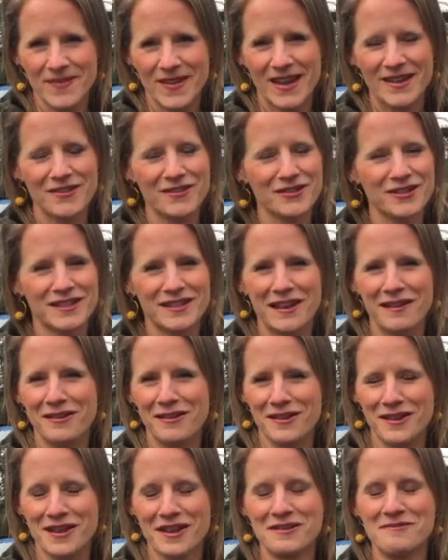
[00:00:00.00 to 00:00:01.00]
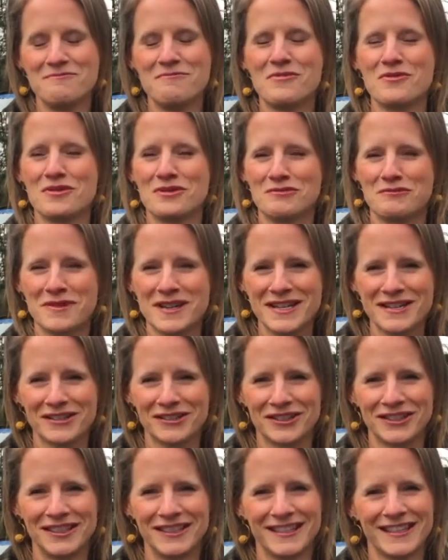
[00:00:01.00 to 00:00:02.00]
And there's nothing more
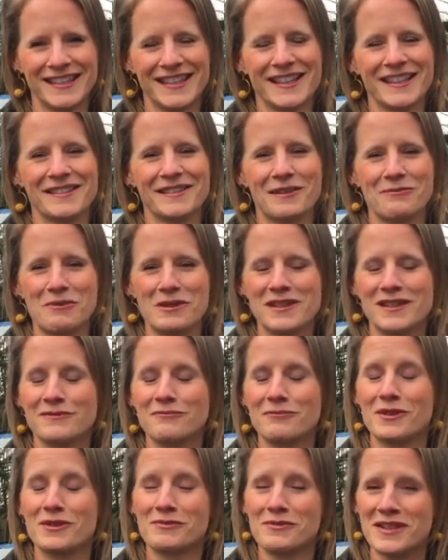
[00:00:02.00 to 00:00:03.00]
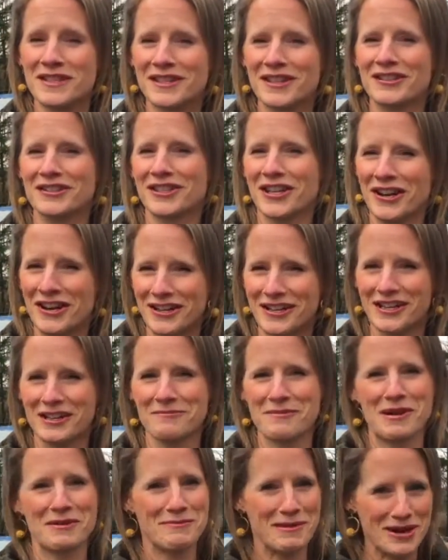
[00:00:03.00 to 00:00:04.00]
real than when we start talking
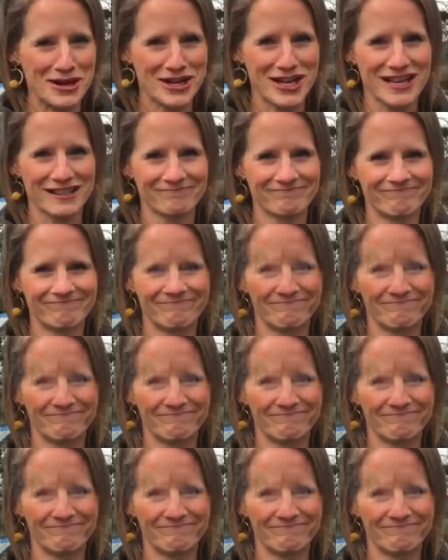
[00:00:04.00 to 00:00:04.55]
about parking.